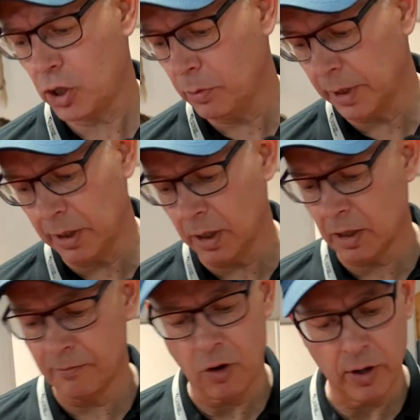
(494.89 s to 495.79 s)
shooting in a
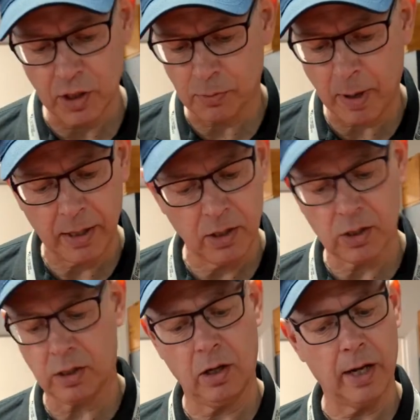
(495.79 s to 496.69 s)
confined
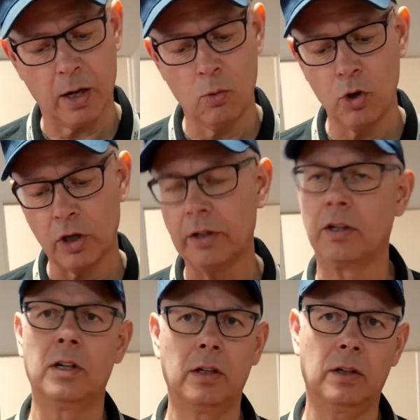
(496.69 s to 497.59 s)
space like a
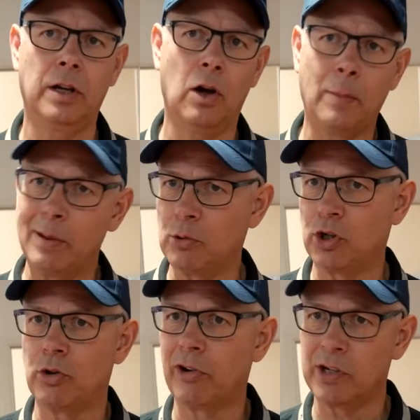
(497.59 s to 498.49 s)
woodland, a lot of people
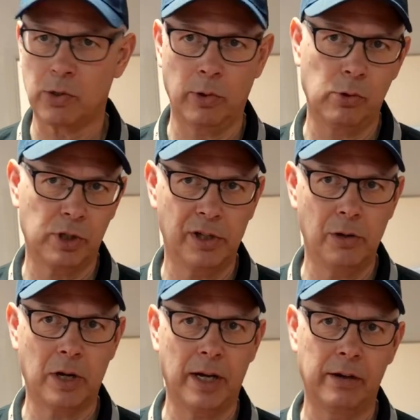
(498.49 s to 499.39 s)
shoot grey squirrels in
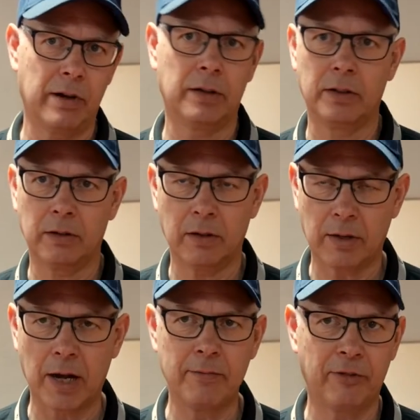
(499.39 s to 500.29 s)
the UK around
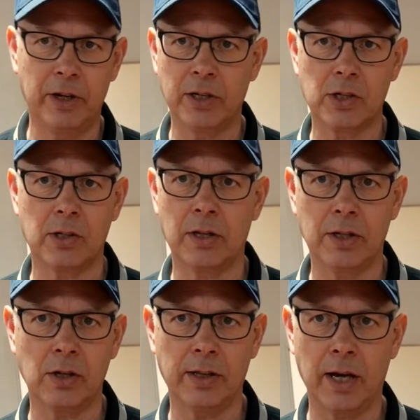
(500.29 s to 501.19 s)
game feeders and
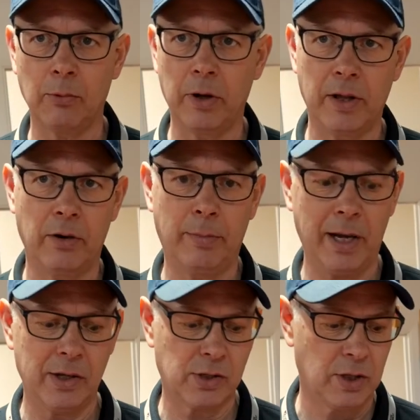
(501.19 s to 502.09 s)
things like that where they're a
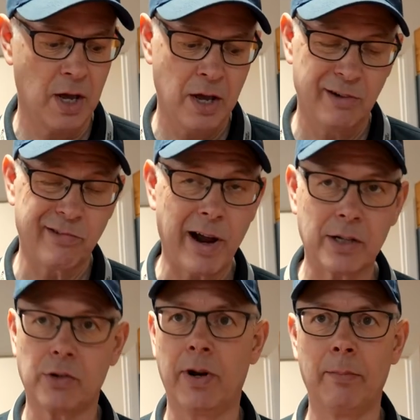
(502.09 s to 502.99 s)
pest,
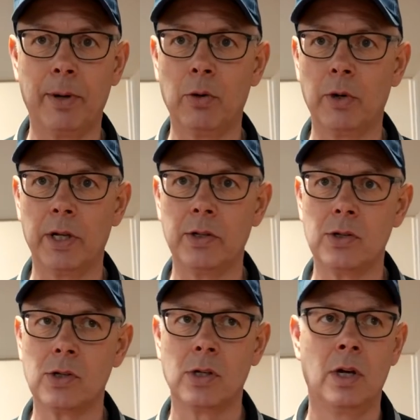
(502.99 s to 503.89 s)
rats around
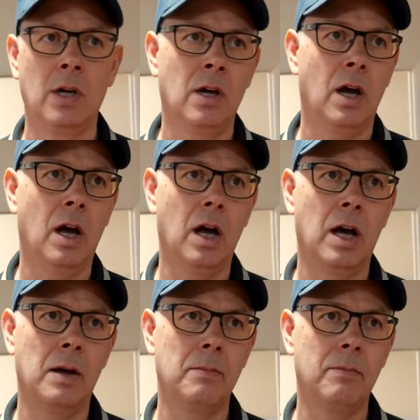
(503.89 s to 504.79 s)
buildings,
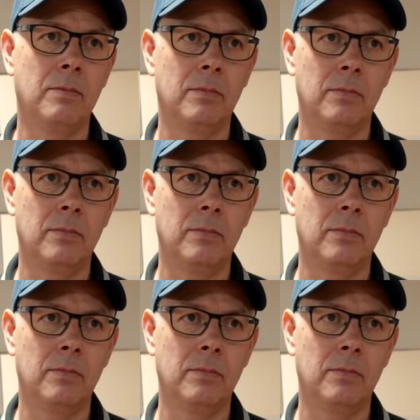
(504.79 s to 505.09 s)
vermin,